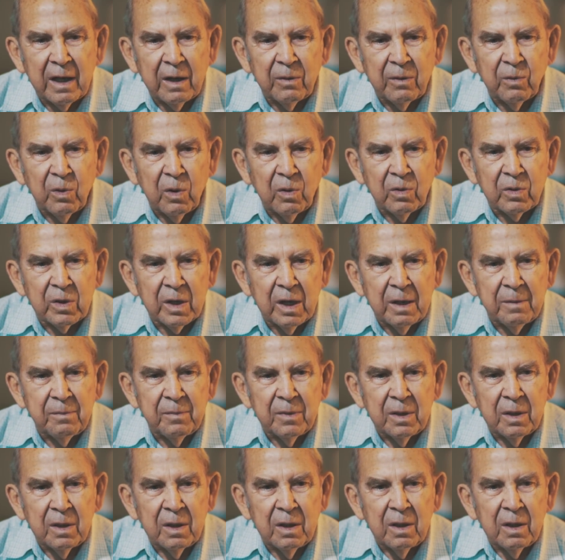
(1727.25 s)
I woke
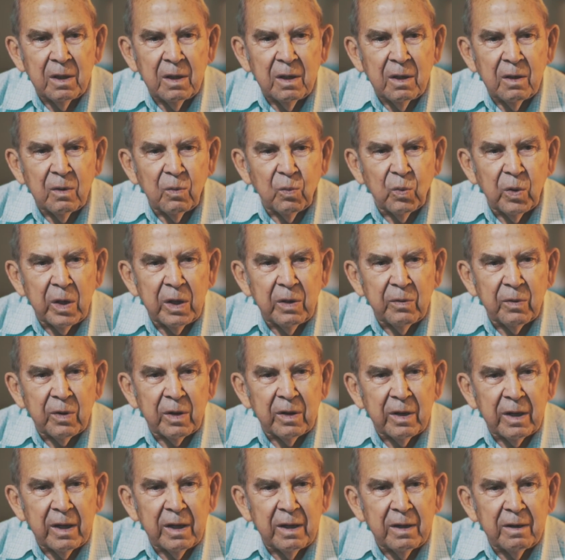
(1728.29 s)
up, we
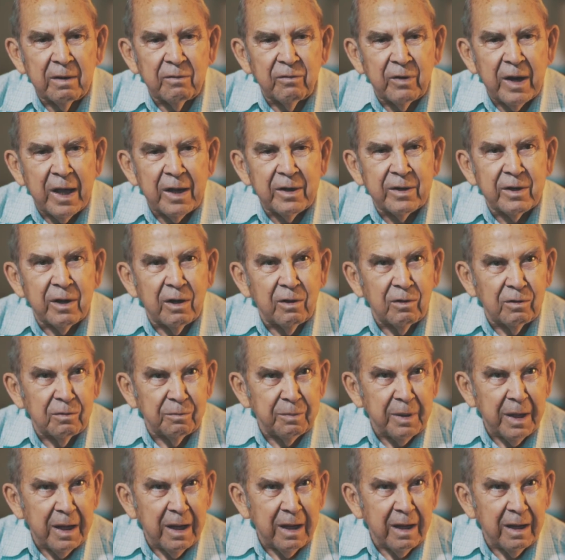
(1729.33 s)
were in Raton
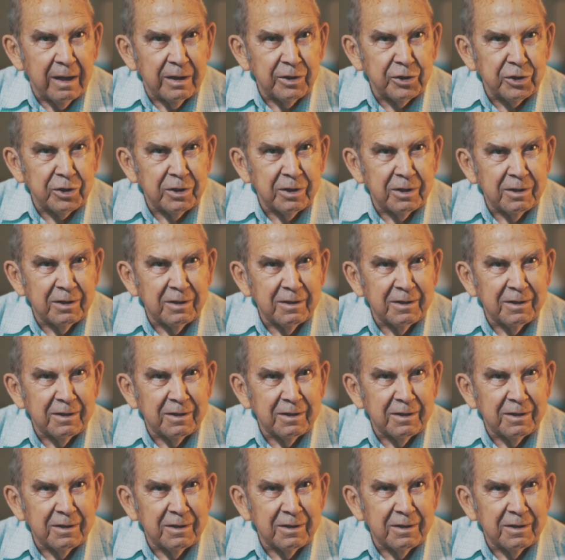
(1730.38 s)
Pass